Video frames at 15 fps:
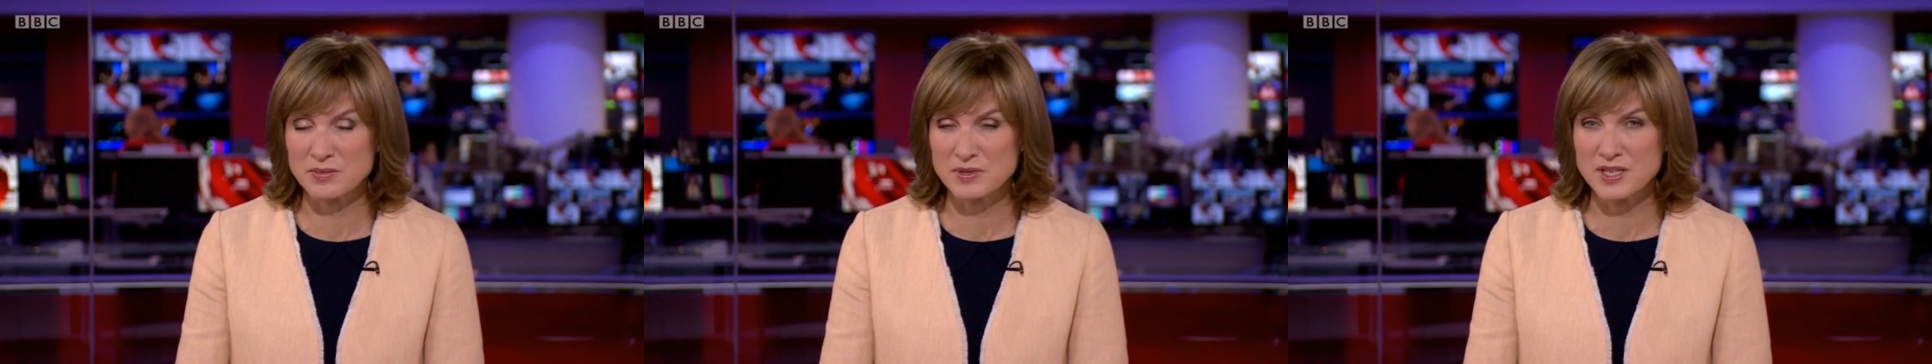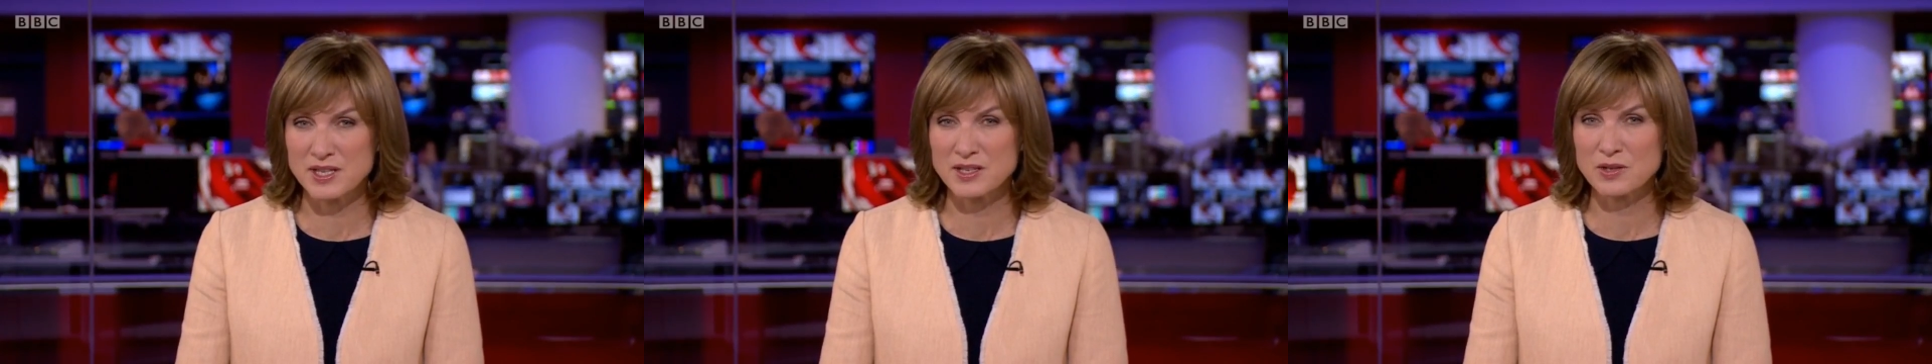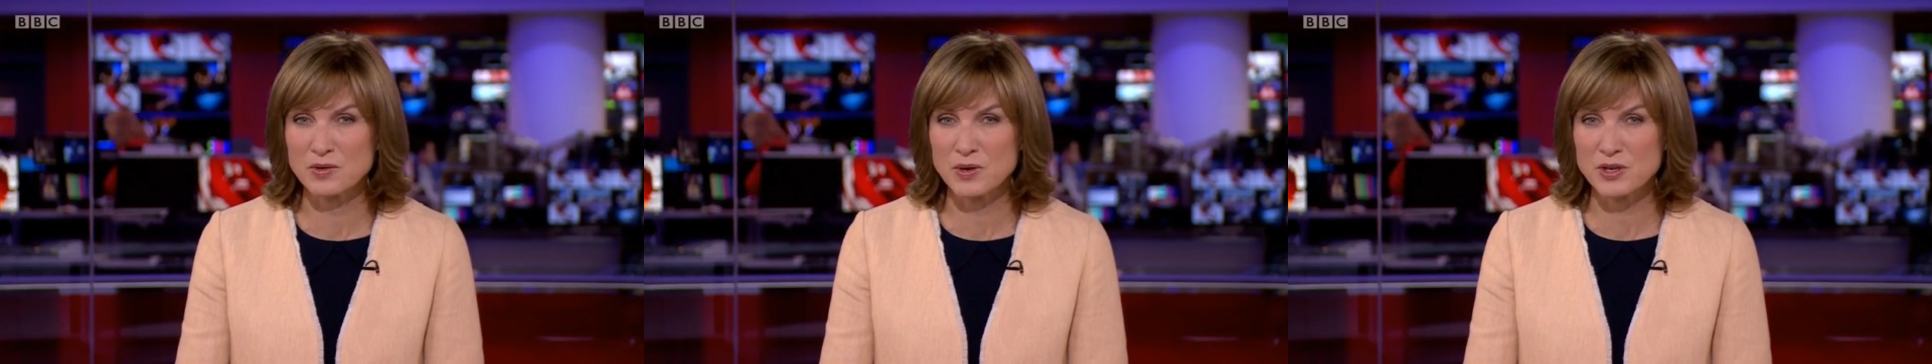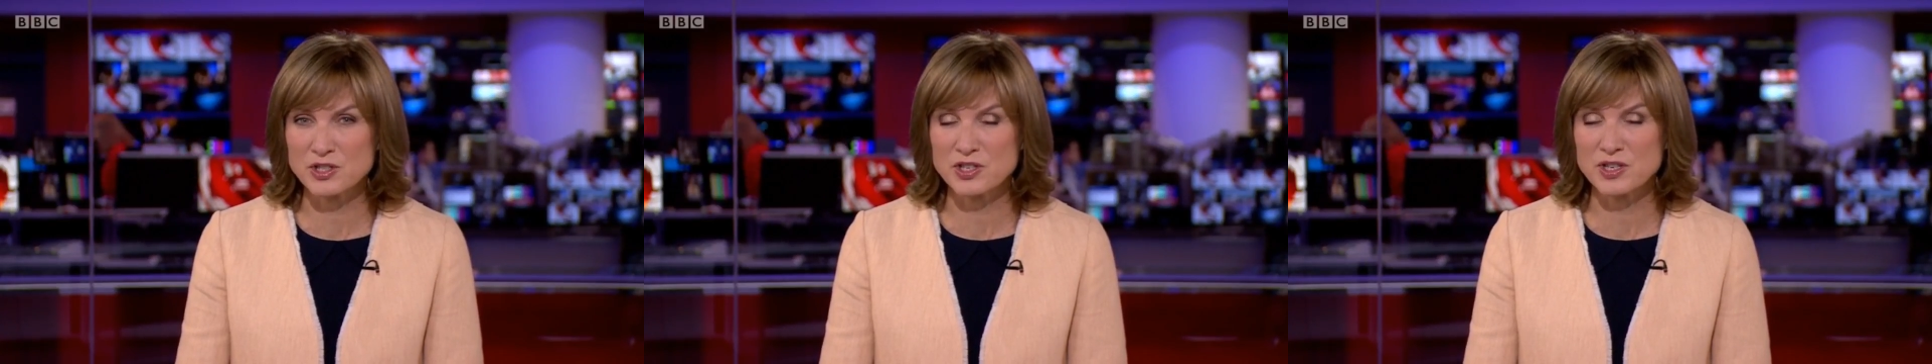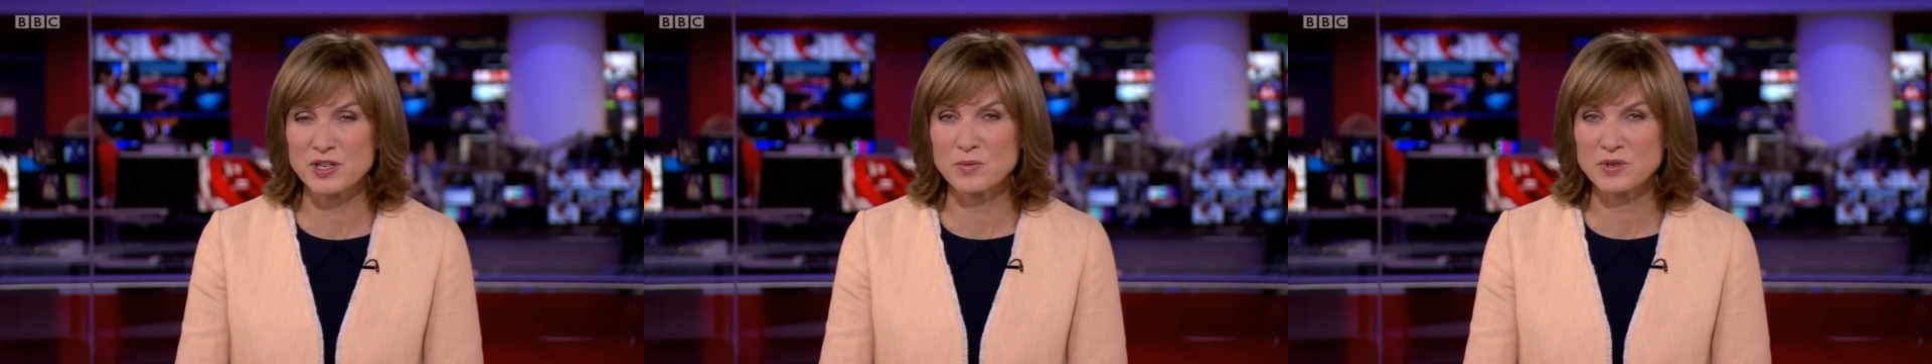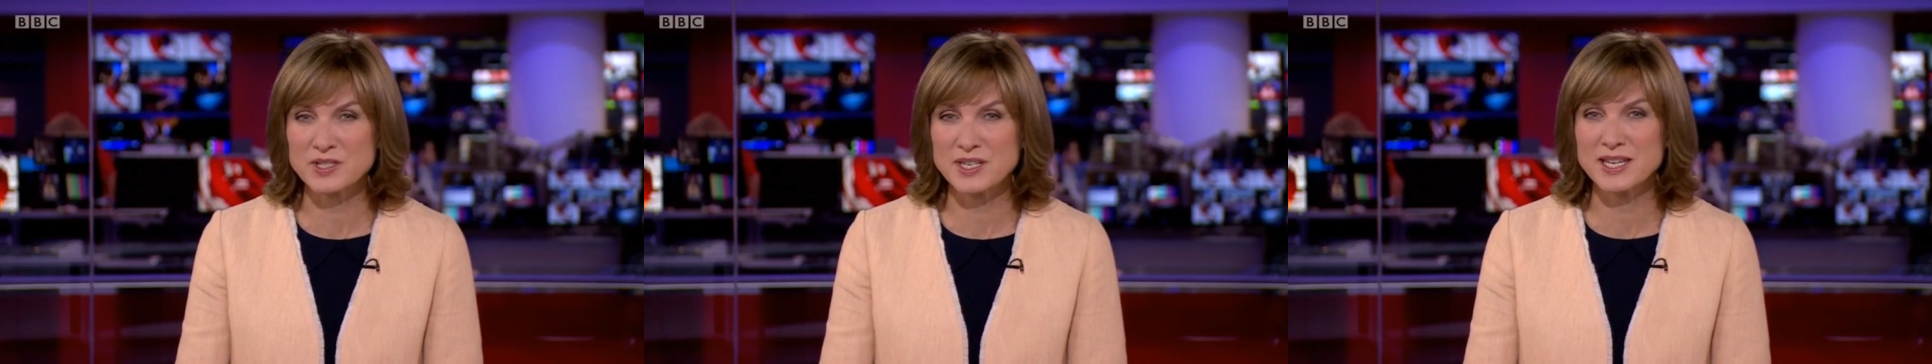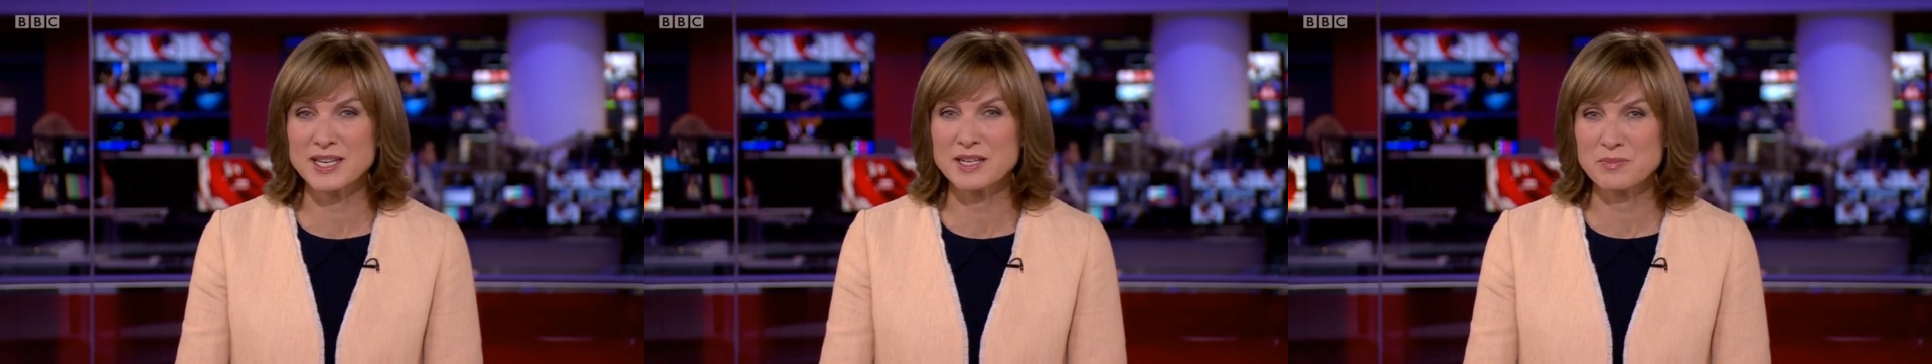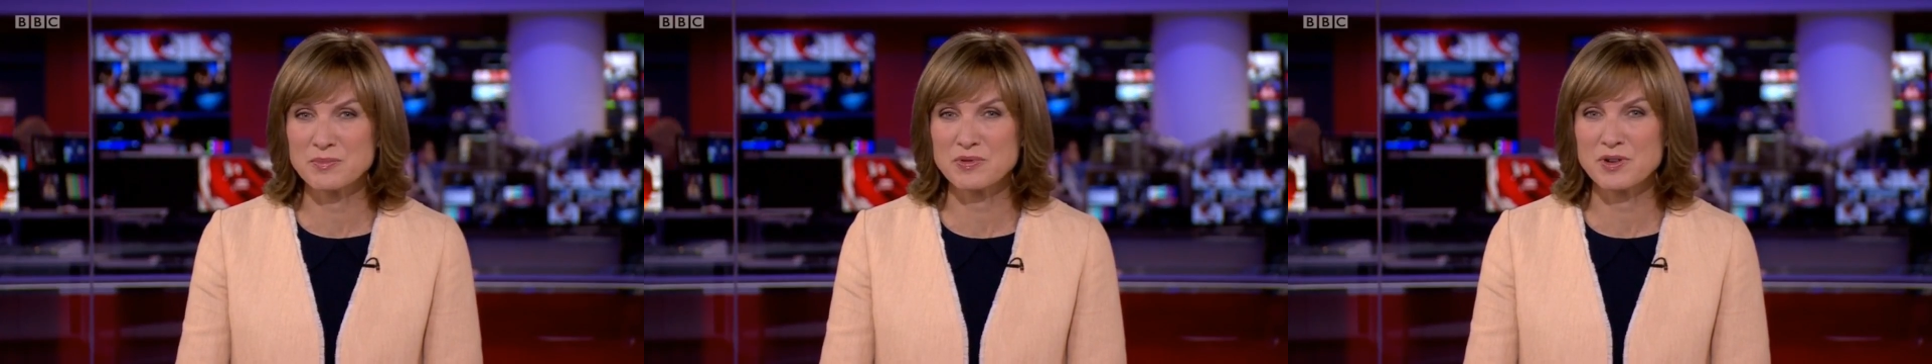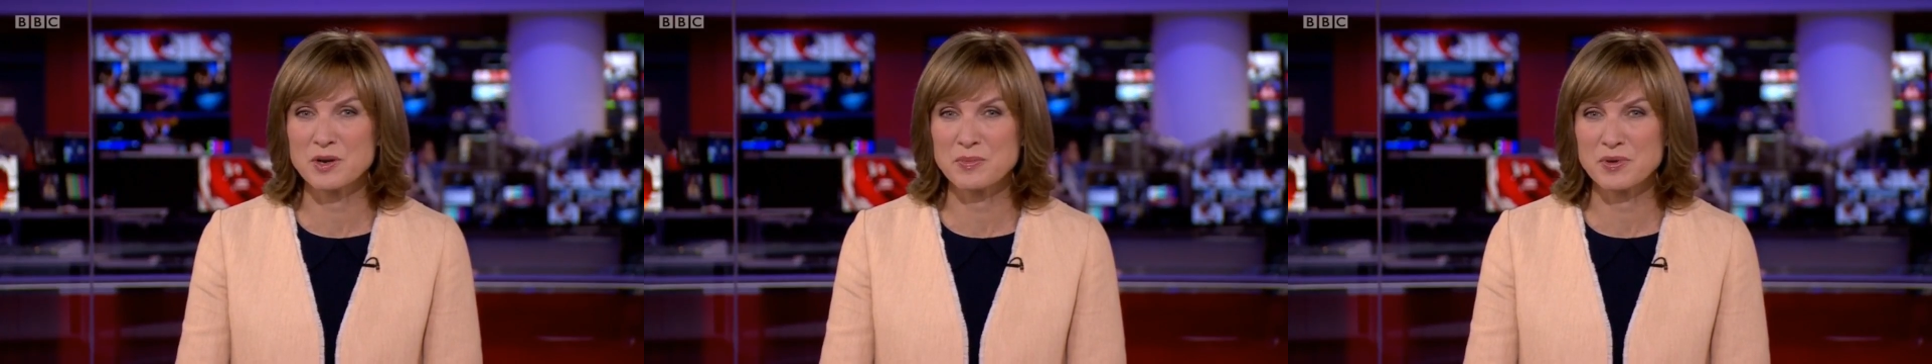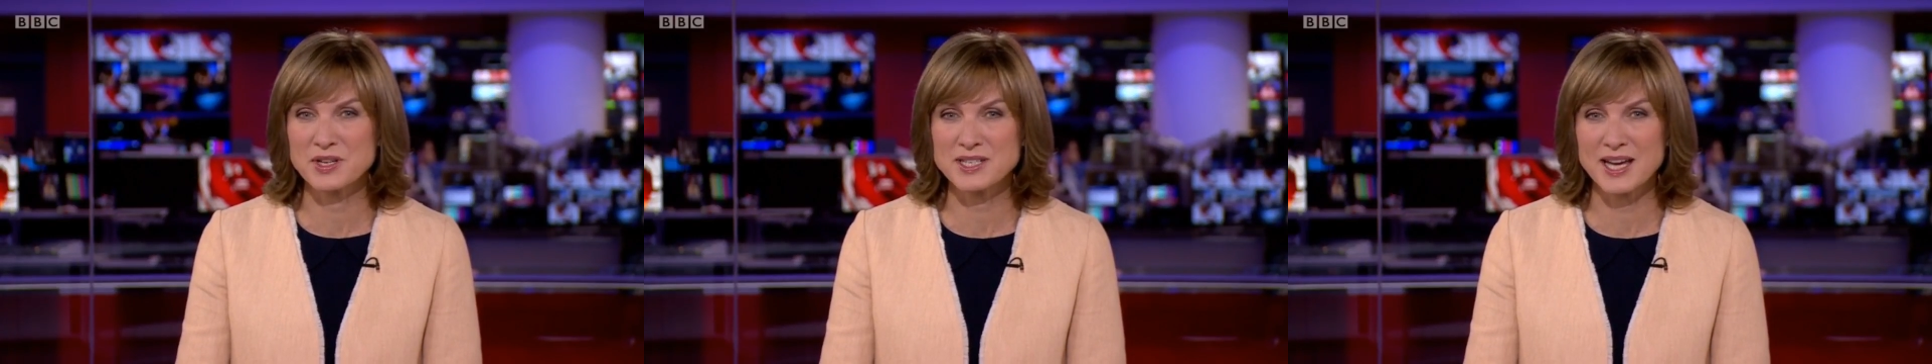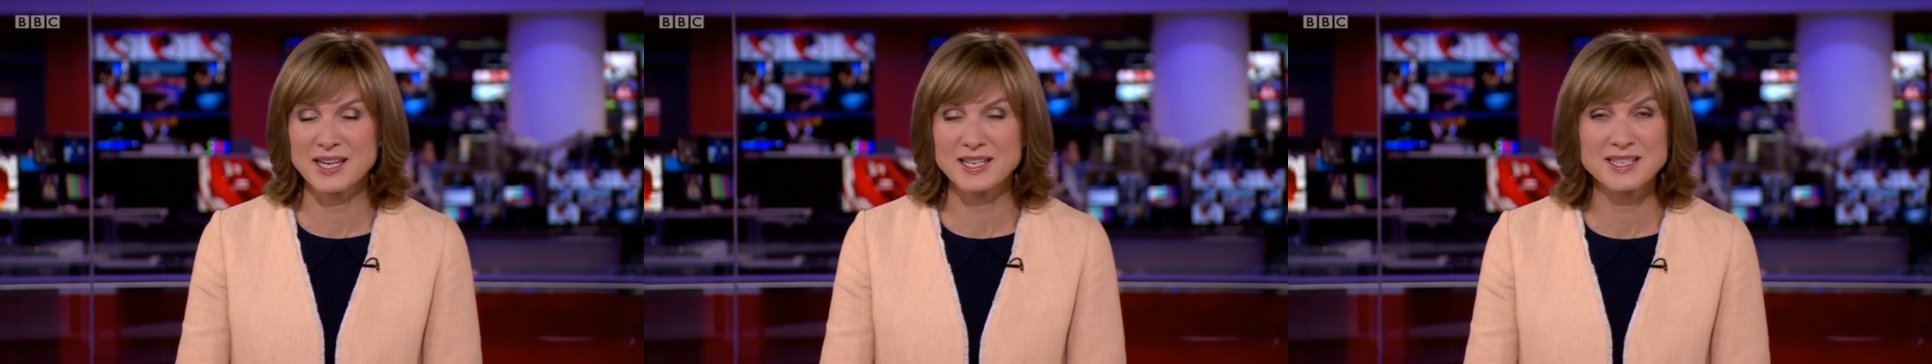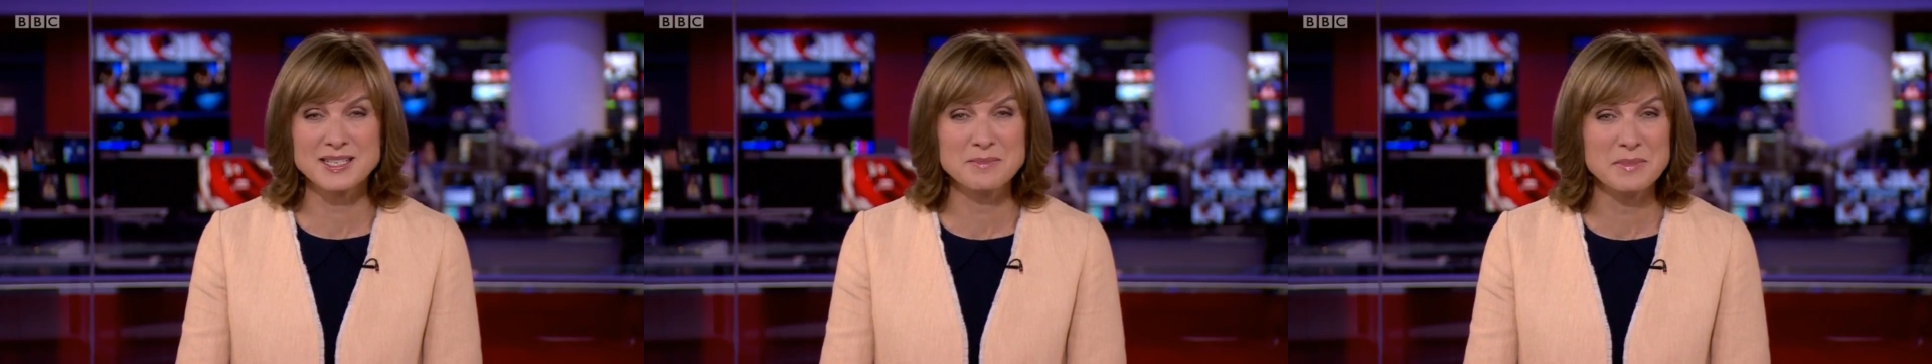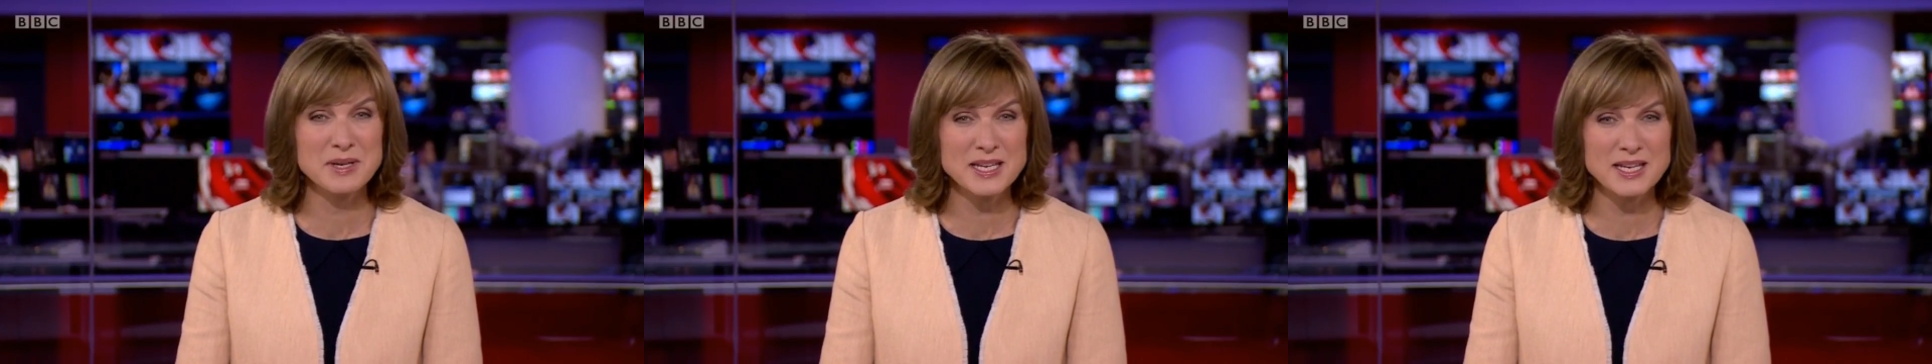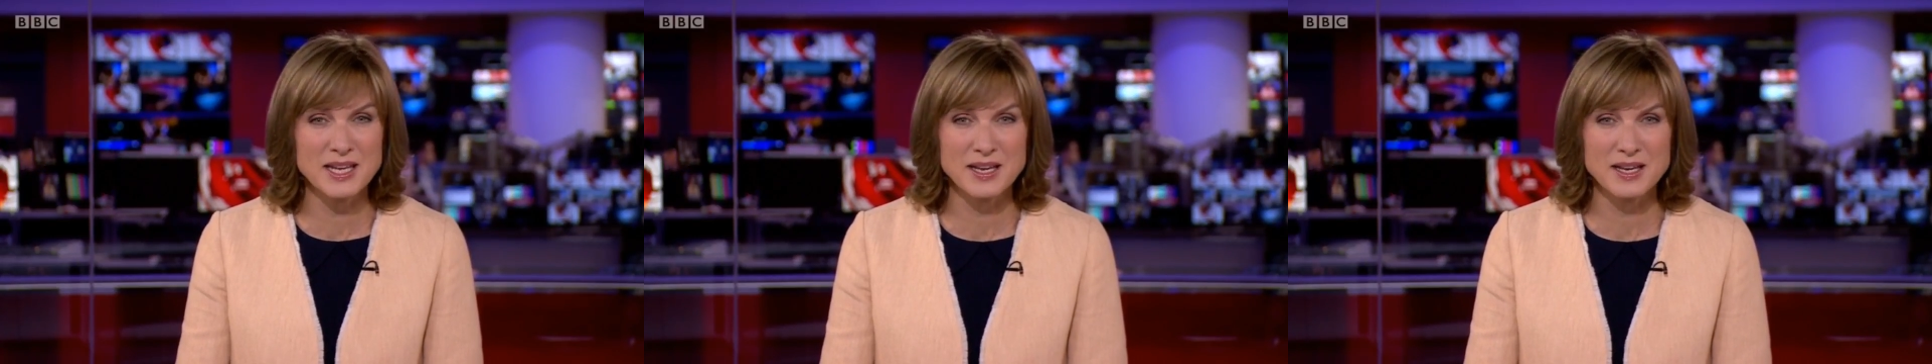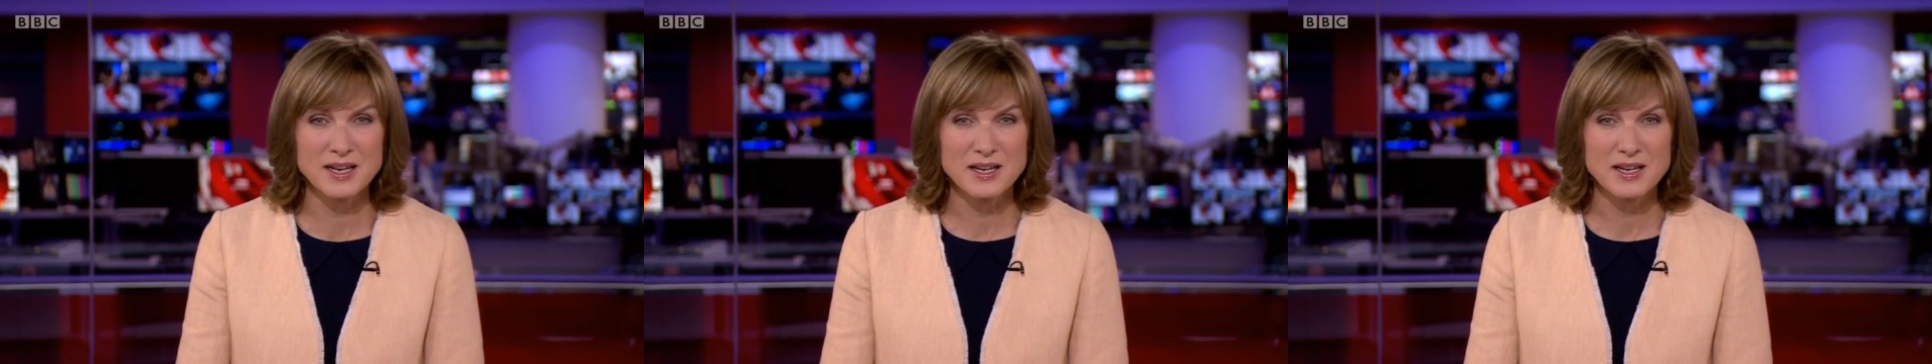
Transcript: said the questioning was inappropriate and demeaning.